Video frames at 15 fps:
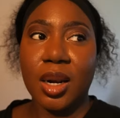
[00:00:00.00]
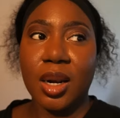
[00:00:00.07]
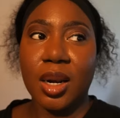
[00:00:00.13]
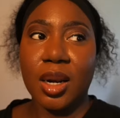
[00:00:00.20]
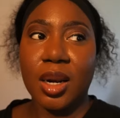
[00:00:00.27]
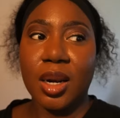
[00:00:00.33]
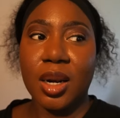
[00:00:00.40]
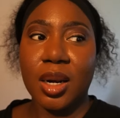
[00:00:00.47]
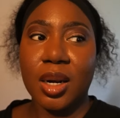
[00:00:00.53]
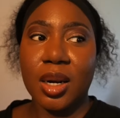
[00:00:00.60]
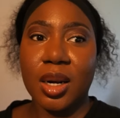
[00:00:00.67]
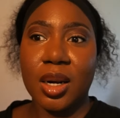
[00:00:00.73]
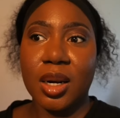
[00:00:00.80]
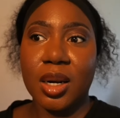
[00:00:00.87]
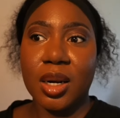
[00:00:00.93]

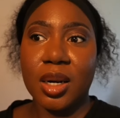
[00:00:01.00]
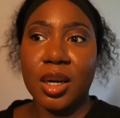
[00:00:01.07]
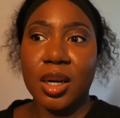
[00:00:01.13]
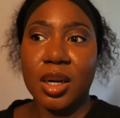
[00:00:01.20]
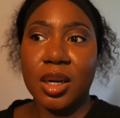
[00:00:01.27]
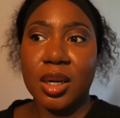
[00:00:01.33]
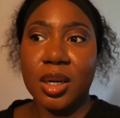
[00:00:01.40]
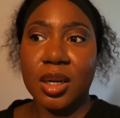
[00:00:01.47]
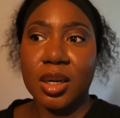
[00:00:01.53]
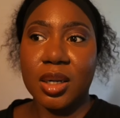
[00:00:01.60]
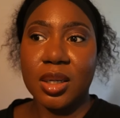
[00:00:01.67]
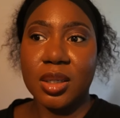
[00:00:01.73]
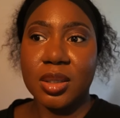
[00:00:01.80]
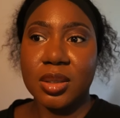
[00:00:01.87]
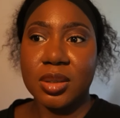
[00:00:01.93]

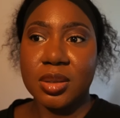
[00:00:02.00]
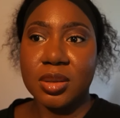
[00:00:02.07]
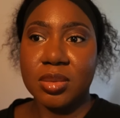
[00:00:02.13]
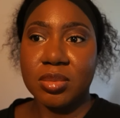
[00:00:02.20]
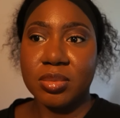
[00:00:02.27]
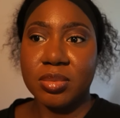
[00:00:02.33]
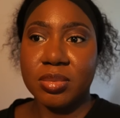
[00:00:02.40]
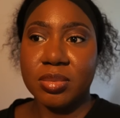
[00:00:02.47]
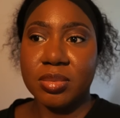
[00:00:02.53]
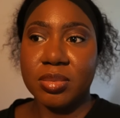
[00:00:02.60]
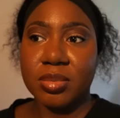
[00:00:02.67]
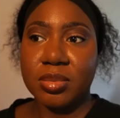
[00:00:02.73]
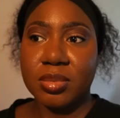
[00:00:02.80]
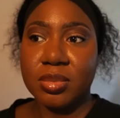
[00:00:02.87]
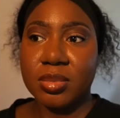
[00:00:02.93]

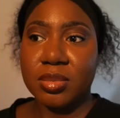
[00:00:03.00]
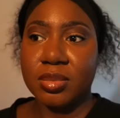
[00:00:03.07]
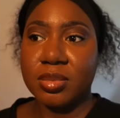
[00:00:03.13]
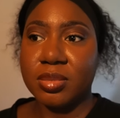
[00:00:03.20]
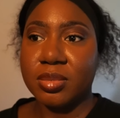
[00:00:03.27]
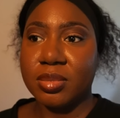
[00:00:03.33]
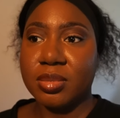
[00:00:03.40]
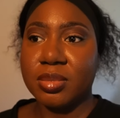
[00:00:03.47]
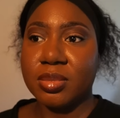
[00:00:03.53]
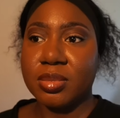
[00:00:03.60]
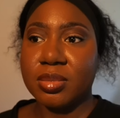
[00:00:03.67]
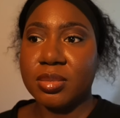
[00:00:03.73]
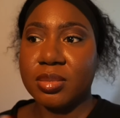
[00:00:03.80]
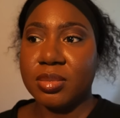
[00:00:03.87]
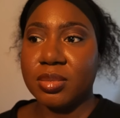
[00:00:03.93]

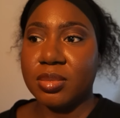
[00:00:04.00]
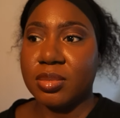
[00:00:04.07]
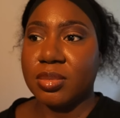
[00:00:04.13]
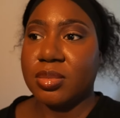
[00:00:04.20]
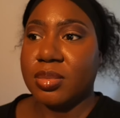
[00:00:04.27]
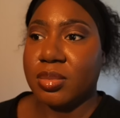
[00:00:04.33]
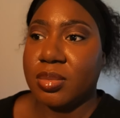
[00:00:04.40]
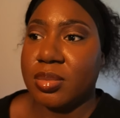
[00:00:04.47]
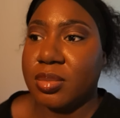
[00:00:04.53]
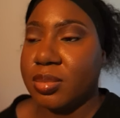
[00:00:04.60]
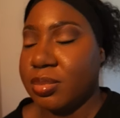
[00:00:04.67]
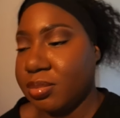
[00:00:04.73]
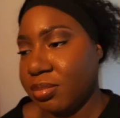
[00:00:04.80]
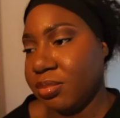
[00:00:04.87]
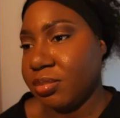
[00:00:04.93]

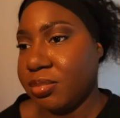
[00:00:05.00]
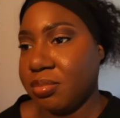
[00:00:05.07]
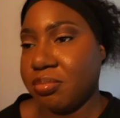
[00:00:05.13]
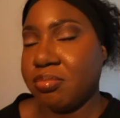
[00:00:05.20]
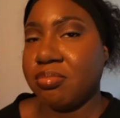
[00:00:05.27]
Nothing is said.